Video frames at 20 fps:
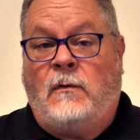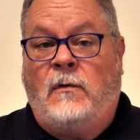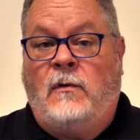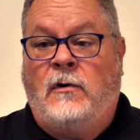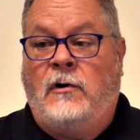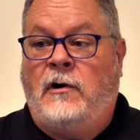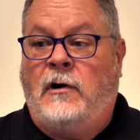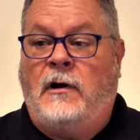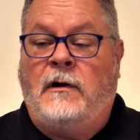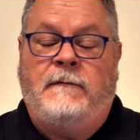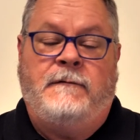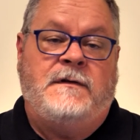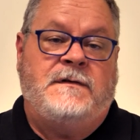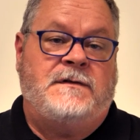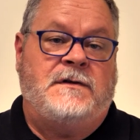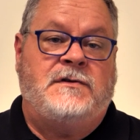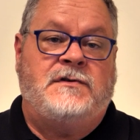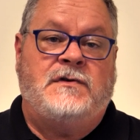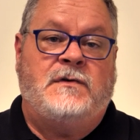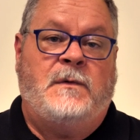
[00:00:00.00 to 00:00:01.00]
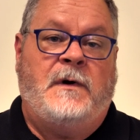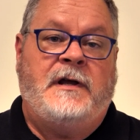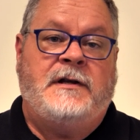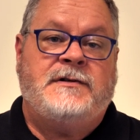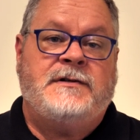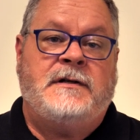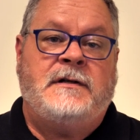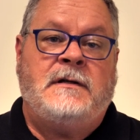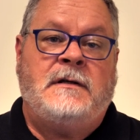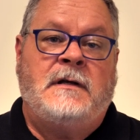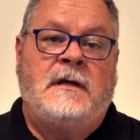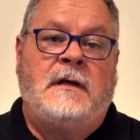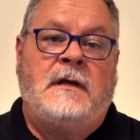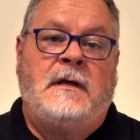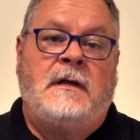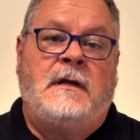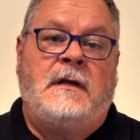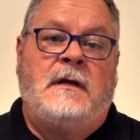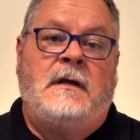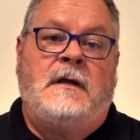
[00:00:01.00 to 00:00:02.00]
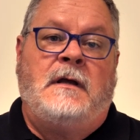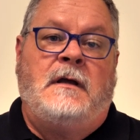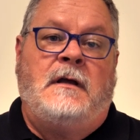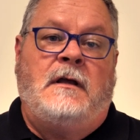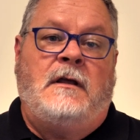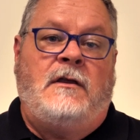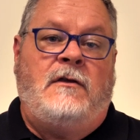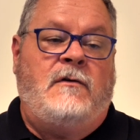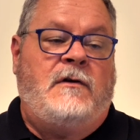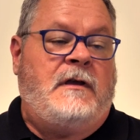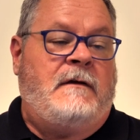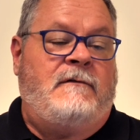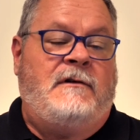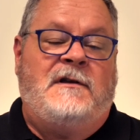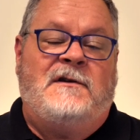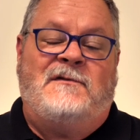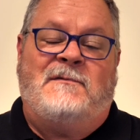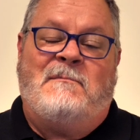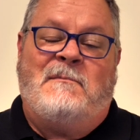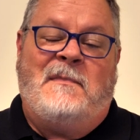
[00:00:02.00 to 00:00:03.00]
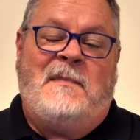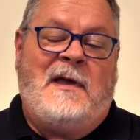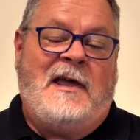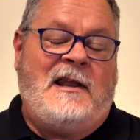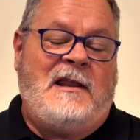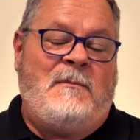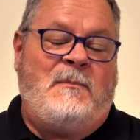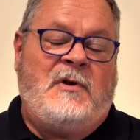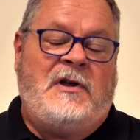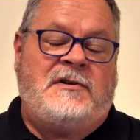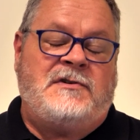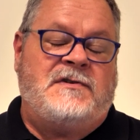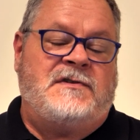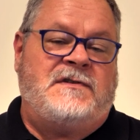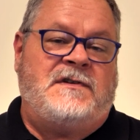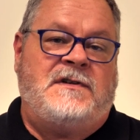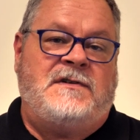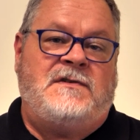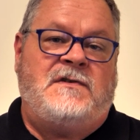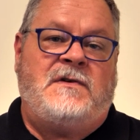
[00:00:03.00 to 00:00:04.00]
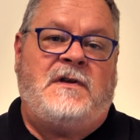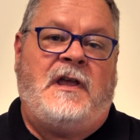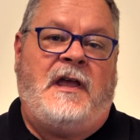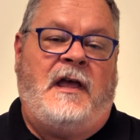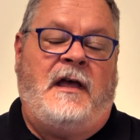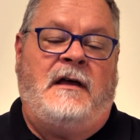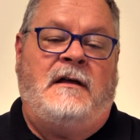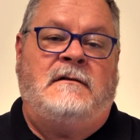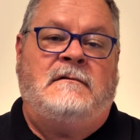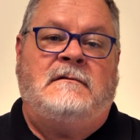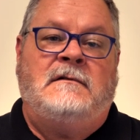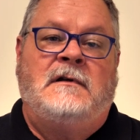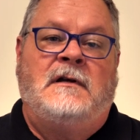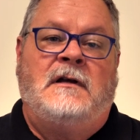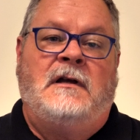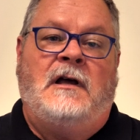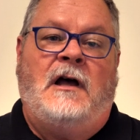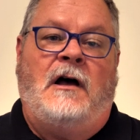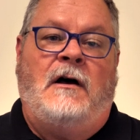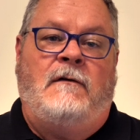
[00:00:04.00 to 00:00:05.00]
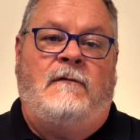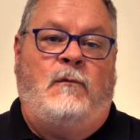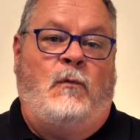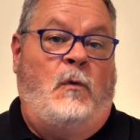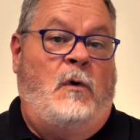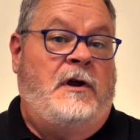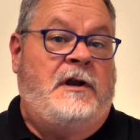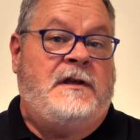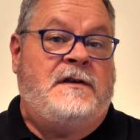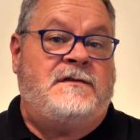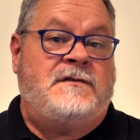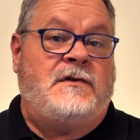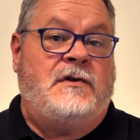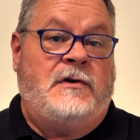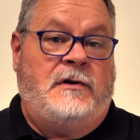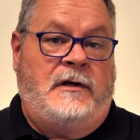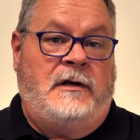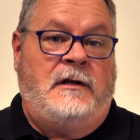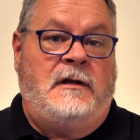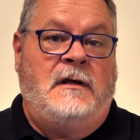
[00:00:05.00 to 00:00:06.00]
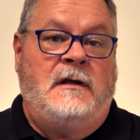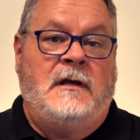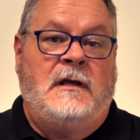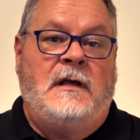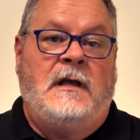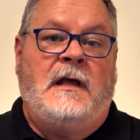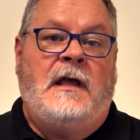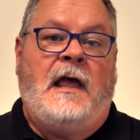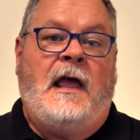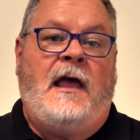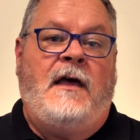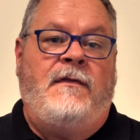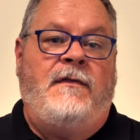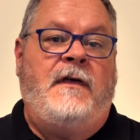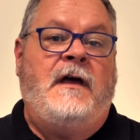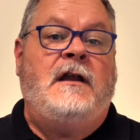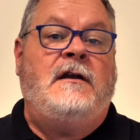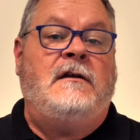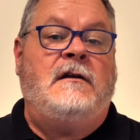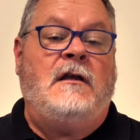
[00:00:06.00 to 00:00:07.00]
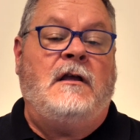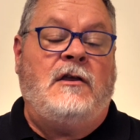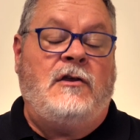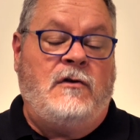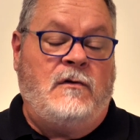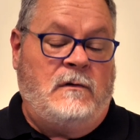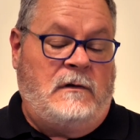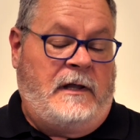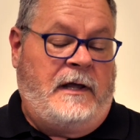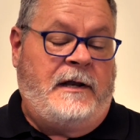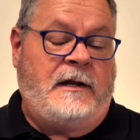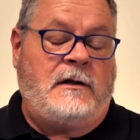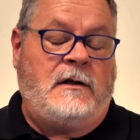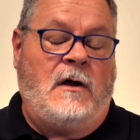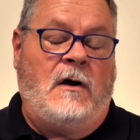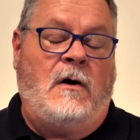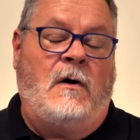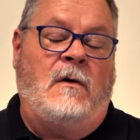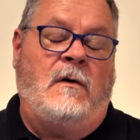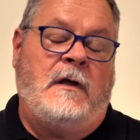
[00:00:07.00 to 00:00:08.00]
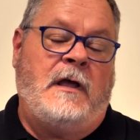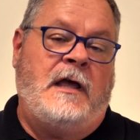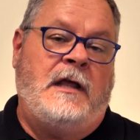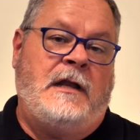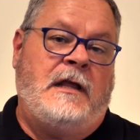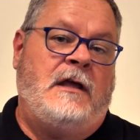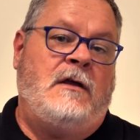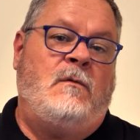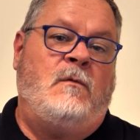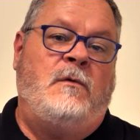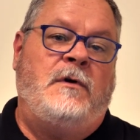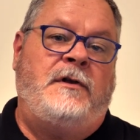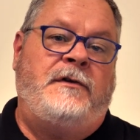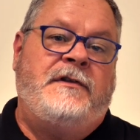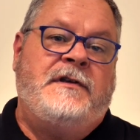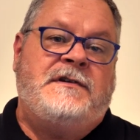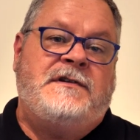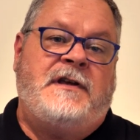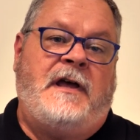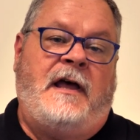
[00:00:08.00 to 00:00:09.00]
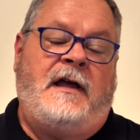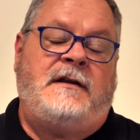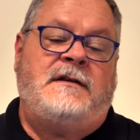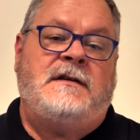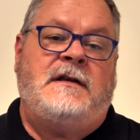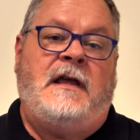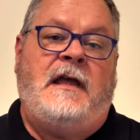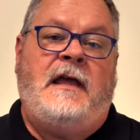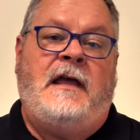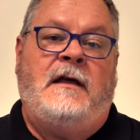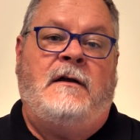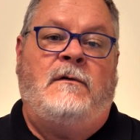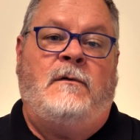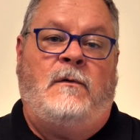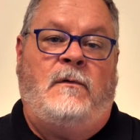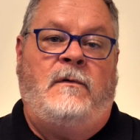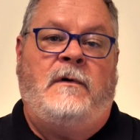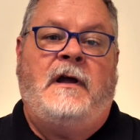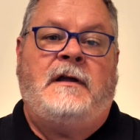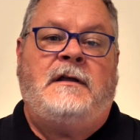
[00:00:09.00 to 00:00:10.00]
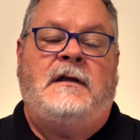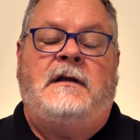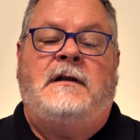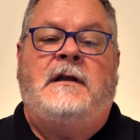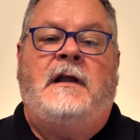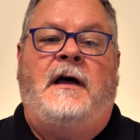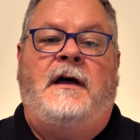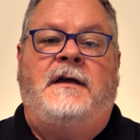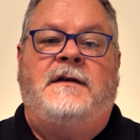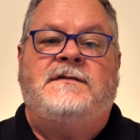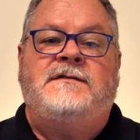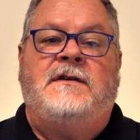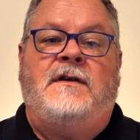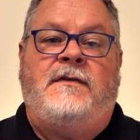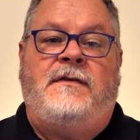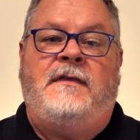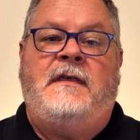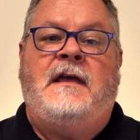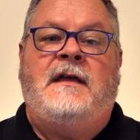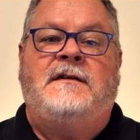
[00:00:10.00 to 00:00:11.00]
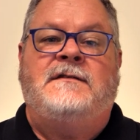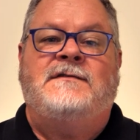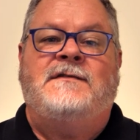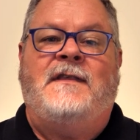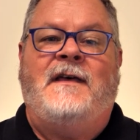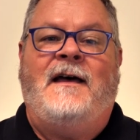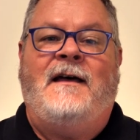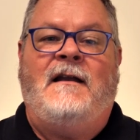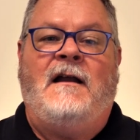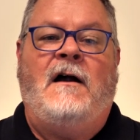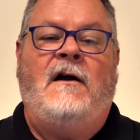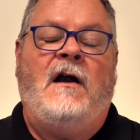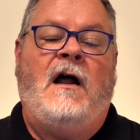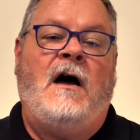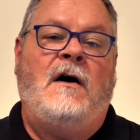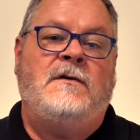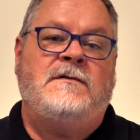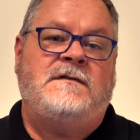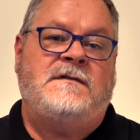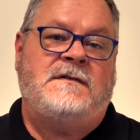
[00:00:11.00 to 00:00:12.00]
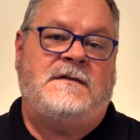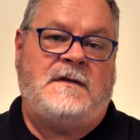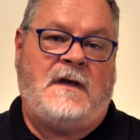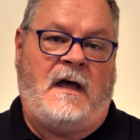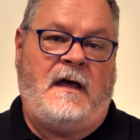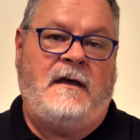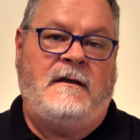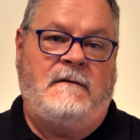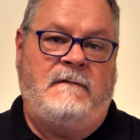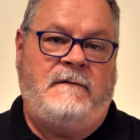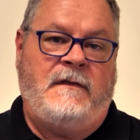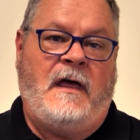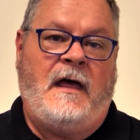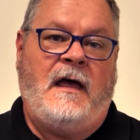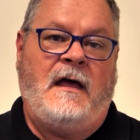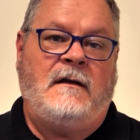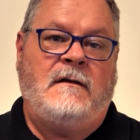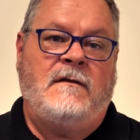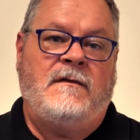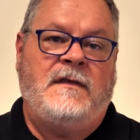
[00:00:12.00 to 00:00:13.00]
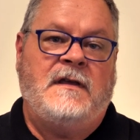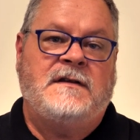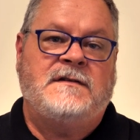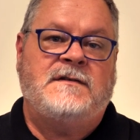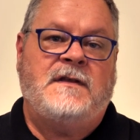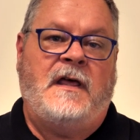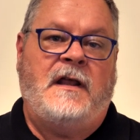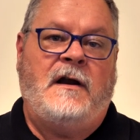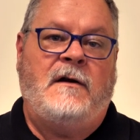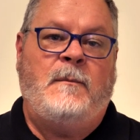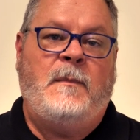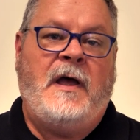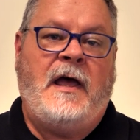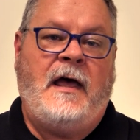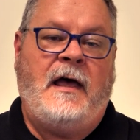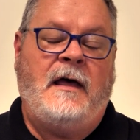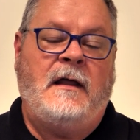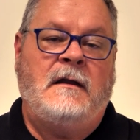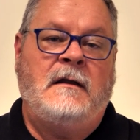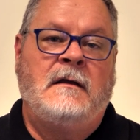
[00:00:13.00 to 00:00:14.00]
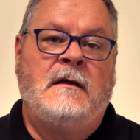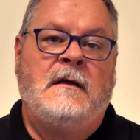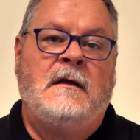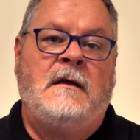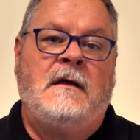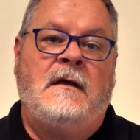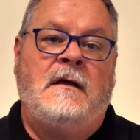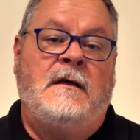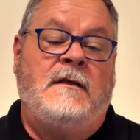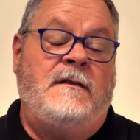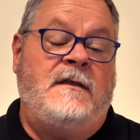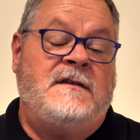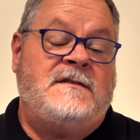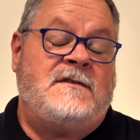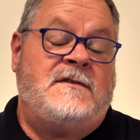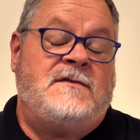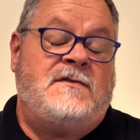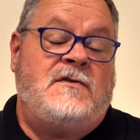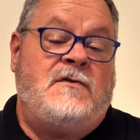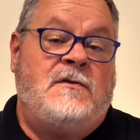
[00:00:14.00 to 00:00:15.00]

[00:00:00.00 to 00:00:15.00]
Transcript: or of the situation. You give it as many pictures as you can of what is good, and then you let it go, and it will detect and recognize things that are outside of that, things that are bad. This is